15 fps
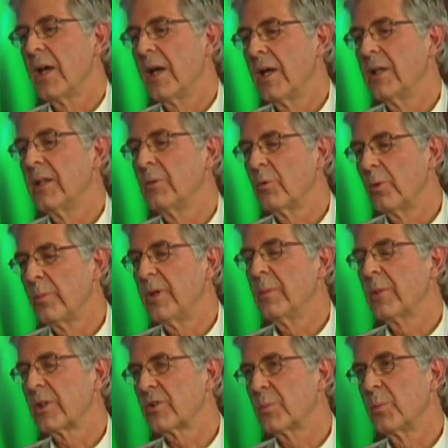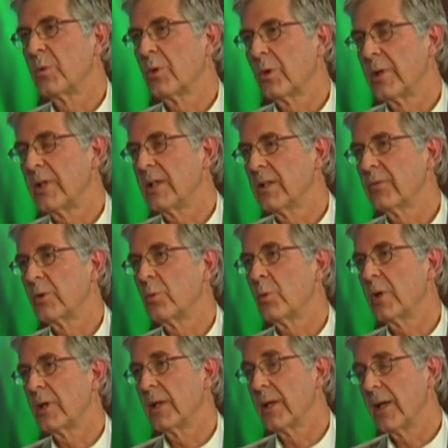And it will be much mourned if and
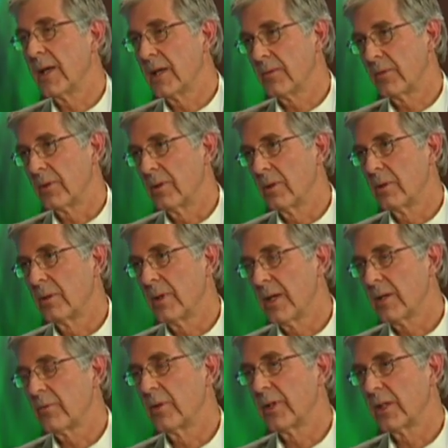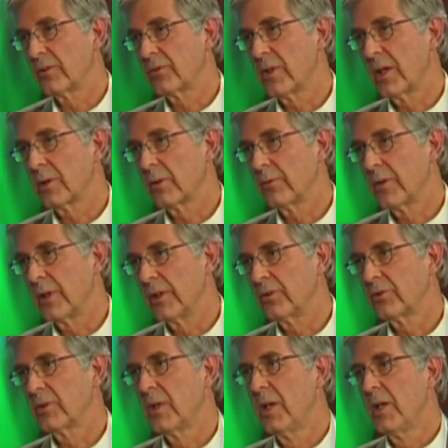when it ever, ever gets
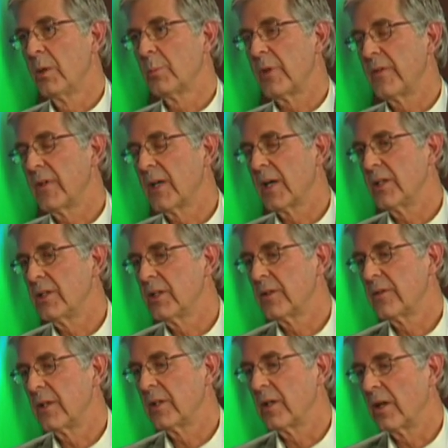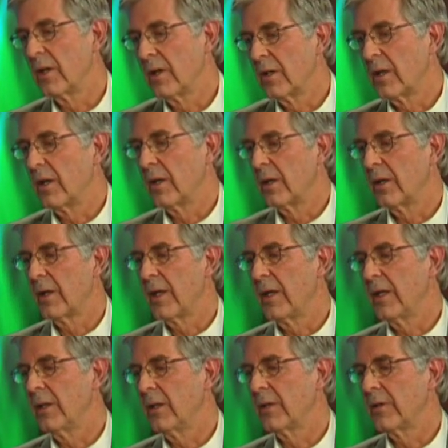sacrificed. But the idea that uh, uh
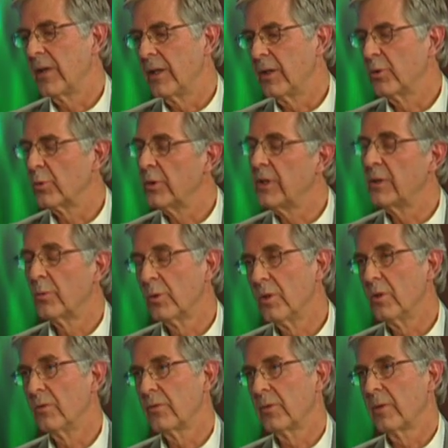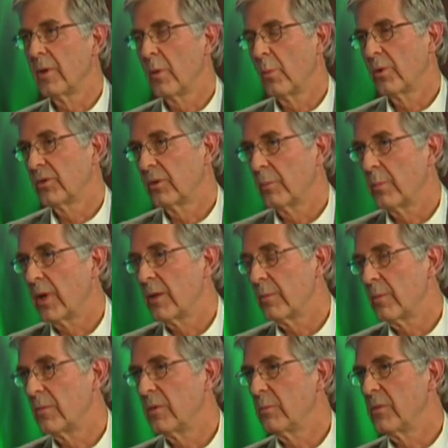a, a green roof, which by,
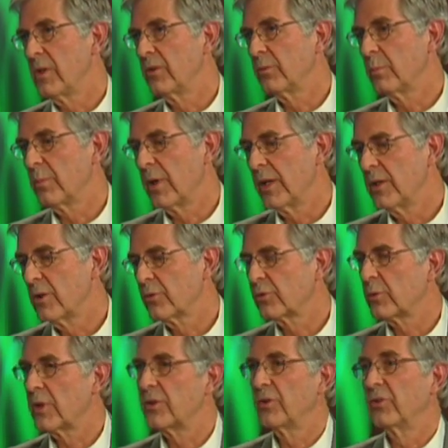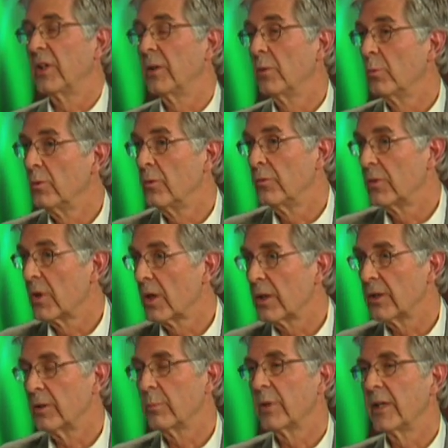is by no stretch is a roof
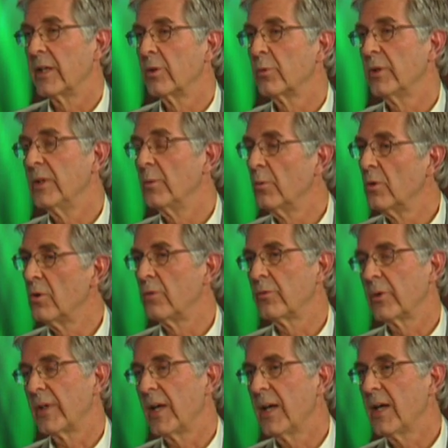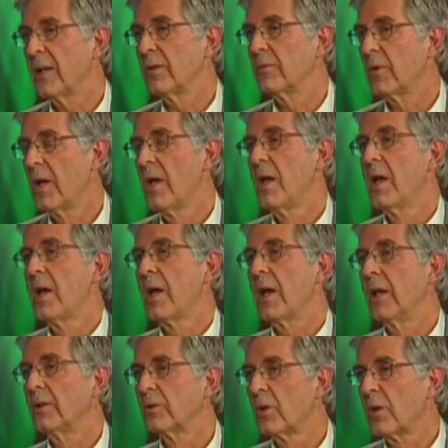garden, but a green roof could have
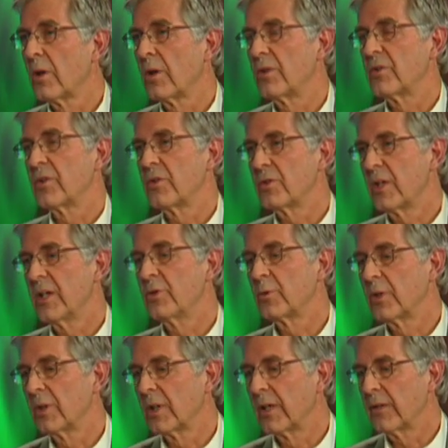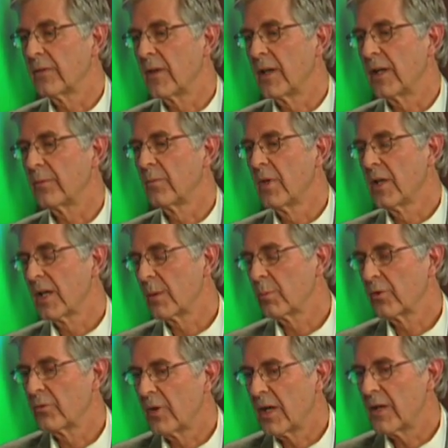a large shade tree like that and
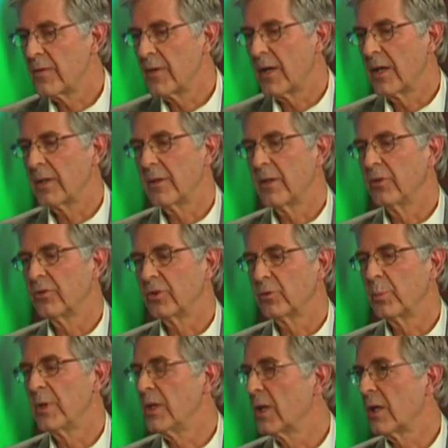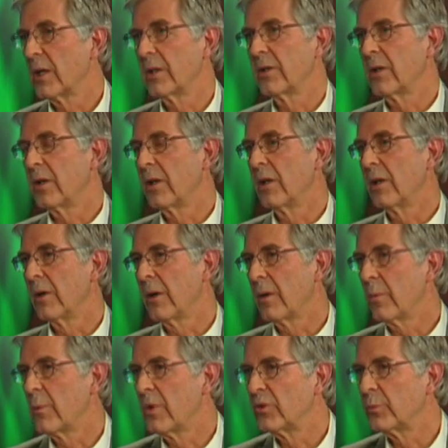provide that is just beyond, uh,
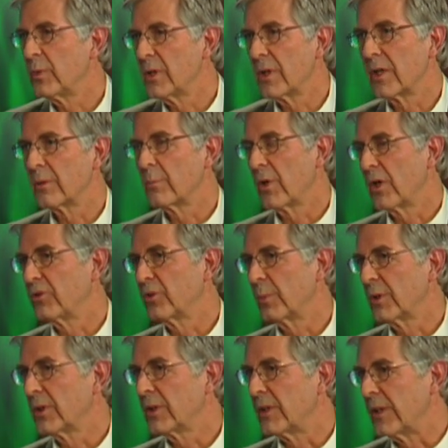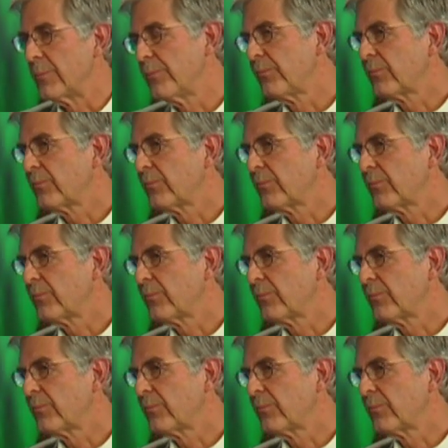is beyond possibility.